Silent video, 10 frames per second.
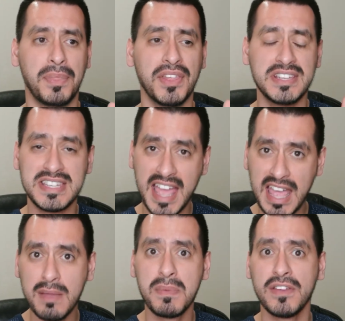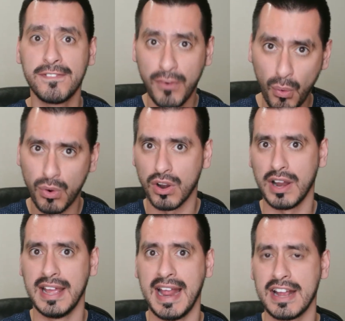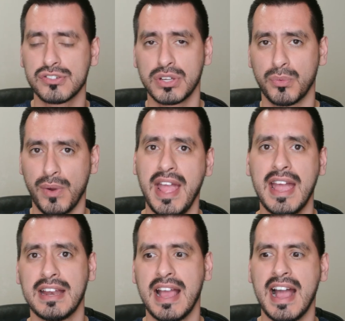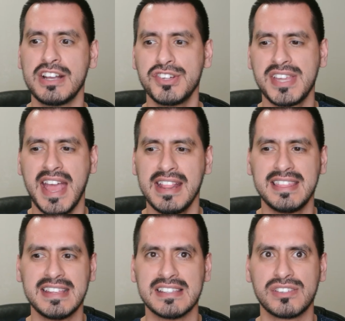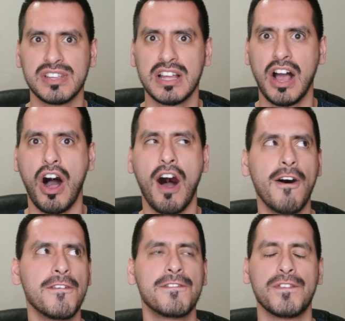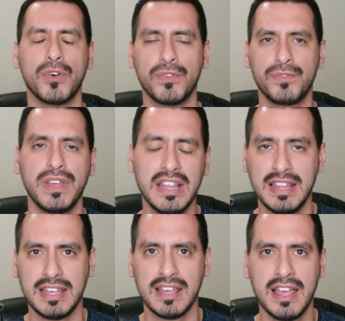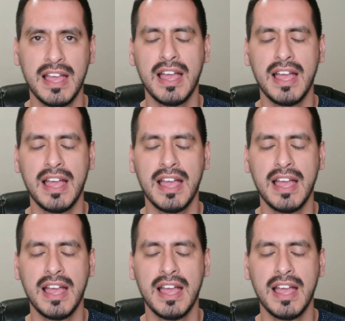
The day before it actually ran, I just had this awful feeling